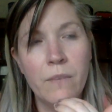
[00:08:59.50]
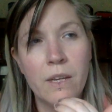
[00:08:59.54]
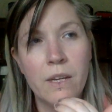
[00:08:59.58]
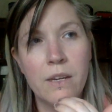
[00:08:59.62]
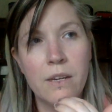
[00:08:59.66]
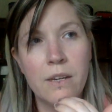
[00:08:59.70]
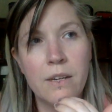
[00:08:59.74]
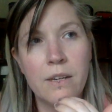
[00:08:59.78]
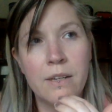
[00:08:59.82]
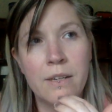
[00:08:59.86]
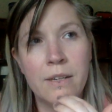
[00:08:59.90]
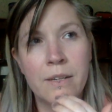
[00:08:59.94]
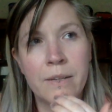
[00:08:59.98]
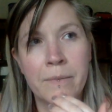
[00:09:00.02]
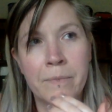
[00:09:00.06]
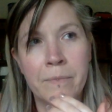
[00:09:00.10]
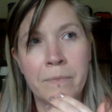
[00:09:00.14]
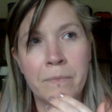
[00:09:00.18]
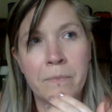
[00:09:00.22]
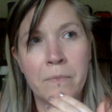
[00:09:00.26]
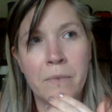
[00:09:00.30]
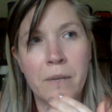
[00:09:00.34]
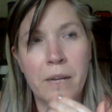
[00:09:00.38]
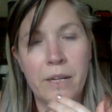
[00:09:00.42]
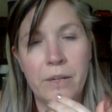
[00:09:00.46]

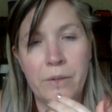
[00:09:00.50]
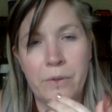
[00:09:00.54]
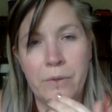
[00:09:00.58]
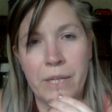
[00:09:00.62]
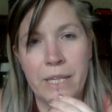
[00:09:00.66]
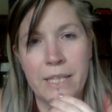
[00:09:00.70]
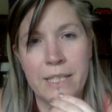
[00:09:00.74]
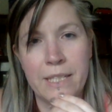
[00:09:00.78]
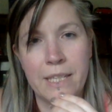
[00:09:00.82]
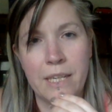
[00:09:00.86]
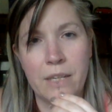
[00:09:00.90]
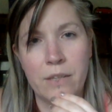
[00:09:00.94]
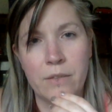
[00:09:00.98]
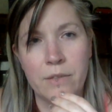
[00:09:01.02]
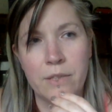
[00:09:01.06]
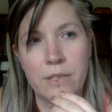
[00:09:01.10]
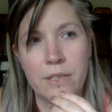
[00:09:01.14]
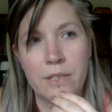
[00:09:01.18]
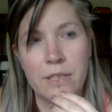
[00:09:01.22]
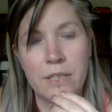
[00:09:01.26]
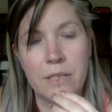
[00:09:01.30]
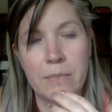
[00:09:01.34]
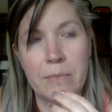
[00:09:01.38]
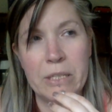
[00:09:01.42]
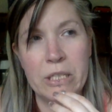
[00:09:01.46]
I know that sounds
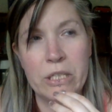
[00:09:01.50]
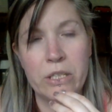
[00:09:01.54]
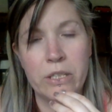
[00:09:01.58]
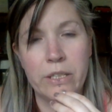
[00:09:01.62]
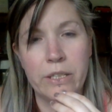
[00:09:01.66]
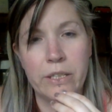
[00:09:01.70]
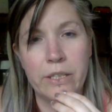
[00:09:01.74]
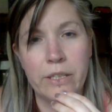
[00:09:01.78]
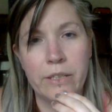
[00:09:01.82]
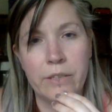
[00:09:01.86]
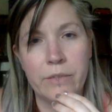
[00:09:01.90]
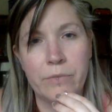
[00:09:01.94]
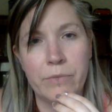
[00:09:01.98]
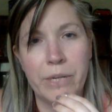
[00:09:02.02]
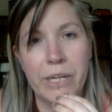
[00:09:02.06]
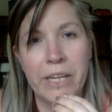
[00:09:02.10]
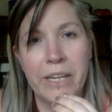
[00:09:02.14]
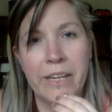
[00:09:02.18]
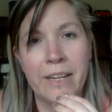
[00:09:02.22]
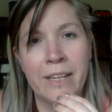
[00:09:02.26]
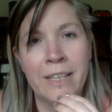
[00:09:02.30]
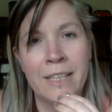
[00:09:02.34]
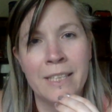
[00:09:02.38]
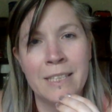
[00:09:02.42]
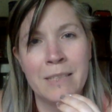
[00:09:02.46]
especially
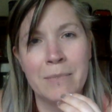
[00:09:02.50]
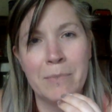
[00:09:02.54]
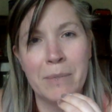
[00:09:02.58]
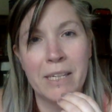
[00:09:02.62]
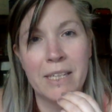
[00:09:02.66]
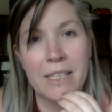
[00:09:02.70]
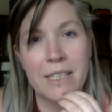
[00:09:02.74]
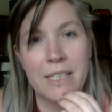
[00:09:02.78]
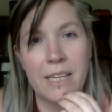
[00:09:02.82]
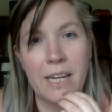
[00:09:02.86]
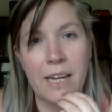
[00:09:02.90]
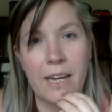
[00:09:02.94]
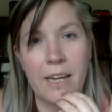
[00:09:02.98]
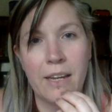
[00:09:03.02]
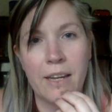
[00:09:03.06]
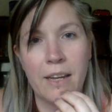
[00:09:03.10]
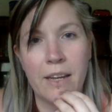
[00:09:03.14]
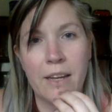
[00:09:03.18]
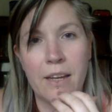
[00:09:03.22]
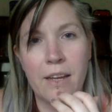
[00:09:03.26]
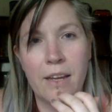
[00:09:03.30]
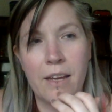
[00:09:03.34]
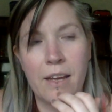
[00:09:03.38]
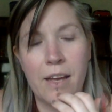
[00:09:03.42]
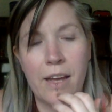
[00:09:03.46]
ridiculous because I
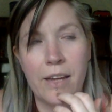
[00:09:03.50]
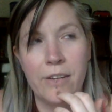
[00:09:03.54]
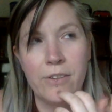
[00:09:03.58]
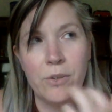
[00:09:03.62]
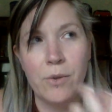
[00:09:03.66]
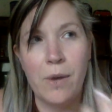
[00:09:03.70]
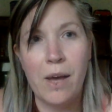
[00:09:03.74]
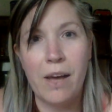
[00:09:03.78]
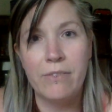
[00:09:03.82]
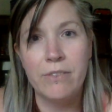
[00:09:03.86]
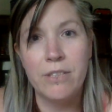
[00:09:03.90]
do have